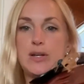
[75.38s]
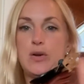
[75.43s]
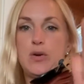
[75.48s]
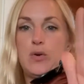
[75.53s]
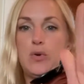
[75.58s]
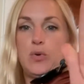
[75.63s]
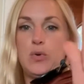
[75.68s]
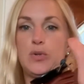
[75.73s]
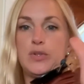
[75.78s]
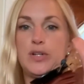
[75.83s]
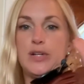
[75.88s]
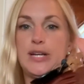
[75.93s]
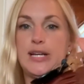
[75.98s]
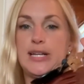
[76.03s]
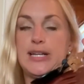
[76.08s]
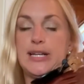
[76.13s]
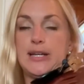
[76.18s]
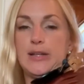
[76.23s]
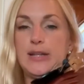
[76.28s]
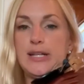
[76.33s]
hold our
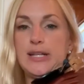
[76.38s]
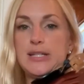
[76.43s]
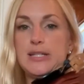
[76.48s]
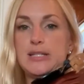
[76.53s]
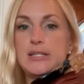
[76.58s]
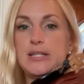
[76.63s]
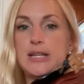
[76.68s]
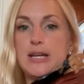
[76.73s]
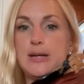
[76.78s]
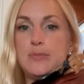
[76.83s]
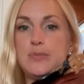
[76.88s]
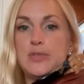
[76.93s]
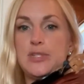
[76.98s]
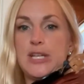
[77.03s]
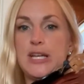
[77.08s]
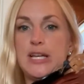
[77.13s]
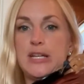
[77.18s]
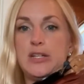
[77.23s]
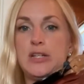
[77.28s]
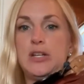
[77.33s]
hand out like a stop
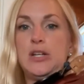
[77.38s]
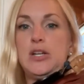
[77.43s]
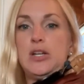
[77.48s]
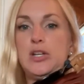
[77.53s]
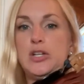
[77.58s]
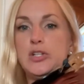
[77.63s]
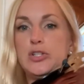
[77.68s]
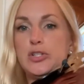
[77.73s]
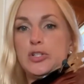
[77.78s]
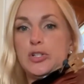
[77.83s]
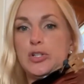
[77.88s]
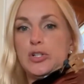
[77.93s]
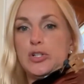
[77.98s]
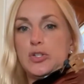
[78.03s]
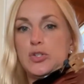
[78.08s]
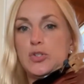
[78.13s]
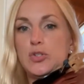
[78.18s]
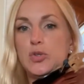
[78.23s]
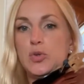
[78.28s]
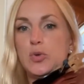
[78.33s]
sign,
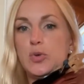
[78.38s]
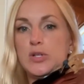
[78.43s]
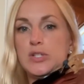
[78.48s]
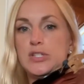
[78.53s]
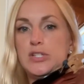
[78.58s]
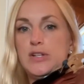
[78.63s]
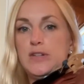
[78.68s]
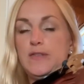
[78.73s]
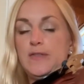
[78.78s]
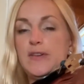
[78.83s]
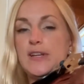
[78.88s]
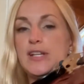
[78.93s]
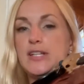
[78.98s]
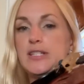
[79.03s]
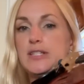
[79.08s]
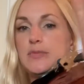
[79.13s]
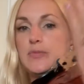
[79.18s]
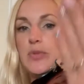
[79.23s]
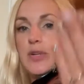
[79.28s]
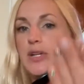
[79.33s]
turn towards our
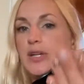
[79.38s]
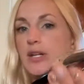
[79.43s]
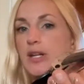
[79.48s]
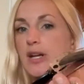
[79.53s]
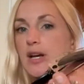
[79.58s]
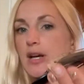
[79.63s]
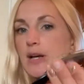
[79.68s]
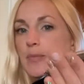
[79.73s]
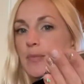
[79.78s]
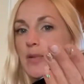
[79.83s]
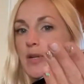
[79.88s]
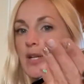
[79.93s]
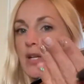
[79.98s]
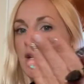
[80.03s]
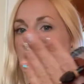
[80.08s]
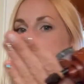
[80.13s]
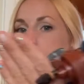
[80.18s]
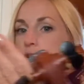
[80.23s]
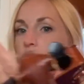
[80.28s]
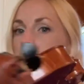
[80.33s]
face, bring it up and
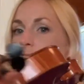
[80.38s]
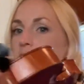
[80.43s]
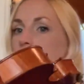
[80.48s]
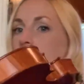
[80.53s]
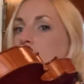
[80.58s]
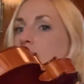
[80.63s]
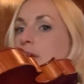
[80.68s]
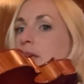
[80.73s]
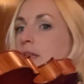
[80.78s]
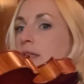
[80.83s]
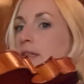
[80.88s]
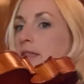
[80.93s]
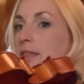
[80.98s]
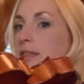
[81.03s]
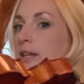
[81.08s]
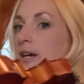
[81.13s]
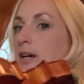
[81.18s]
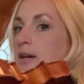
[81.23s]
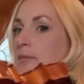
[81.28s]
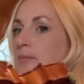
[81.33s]
under.
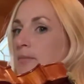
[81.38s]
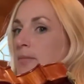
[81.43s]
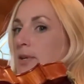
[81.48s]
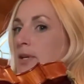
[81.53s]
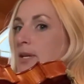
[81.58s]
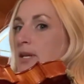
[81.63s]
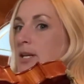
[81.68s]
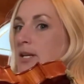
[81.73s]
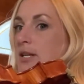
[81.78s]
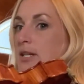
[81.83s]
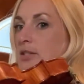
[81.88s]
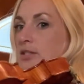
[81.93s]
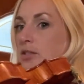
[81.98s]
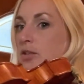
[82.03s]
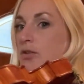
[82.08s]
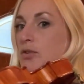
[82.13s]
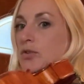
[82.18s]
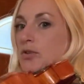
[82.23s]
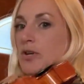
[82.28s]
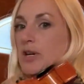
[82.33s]
Thumb is
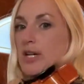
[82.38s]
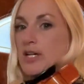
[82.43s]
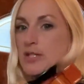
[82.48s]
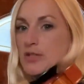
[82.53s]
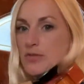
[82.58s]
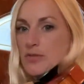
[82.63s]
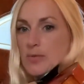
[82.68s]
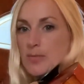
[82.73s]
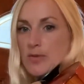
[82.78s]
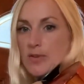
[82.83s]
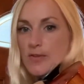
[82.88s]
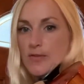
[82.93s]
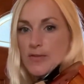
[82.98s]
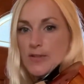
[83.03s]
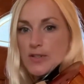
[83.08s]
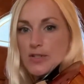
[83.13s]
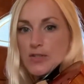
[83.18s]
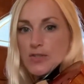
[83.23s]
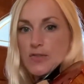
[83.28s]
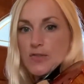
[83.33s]
across from the
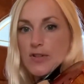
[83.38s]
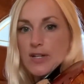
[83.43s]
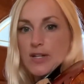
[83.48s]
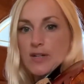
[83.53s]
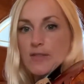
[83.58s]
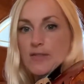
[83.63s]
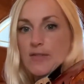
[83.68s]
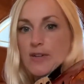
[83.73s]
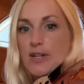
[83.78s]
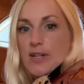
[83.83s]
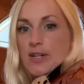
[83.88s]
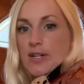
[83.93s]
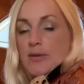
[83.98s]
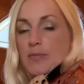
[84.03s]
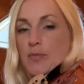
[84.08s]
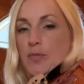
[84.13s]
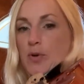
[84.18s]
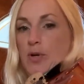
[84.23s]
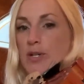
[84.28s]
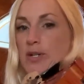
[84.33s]
first finger, very
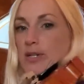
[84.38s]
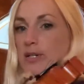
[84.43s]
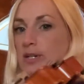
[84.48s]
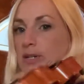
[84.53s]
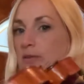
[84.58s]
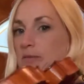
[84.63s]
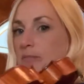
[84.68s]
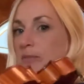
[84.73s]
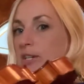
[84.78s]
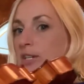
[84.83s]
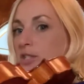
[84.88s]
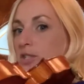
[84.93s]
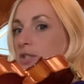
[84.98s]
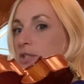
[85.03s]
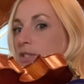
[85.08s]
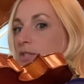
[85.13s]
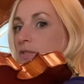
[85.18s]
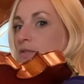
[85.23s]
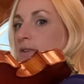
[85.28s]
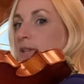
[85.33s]
important. Make sure
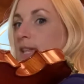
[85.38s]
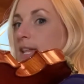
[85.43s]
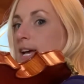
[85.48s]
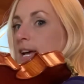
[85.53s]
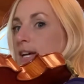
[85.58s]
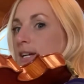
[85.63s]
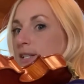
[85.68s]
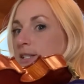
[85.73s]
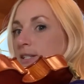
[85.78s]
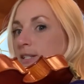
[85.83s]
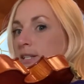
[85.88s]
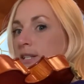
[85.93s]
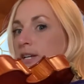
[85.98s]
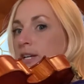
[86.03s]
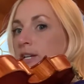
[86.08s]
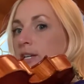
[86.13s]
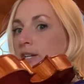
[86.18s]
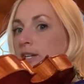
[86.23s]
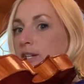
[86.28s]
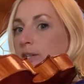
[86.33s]
it's relaxed.
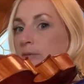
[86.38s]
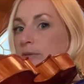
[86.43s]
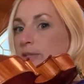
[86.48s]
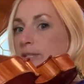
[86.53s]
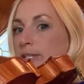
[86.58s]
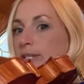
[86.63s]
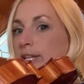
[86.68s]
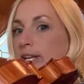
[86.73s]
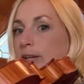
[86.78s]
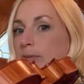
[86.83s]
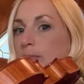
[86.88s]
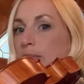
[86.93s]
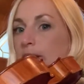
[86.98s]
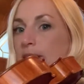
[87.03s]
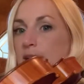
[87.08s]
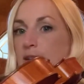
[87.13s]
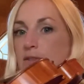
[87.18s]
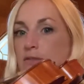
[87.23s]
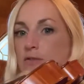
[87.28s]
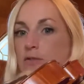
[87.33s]
You can almost slide
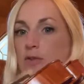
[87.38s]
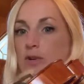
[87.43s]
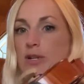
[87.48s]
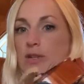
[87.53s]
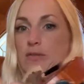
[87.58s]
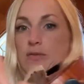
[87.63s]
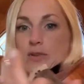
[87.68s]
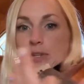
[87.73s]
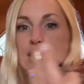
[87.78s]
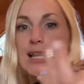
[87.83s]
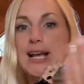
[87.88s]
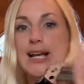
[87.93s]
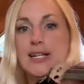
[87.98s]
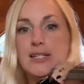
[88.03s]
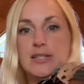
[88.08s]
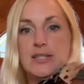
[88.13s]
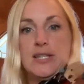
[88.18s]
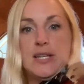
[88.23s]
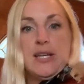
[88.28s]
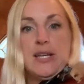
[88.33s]
back and forth, relaxed.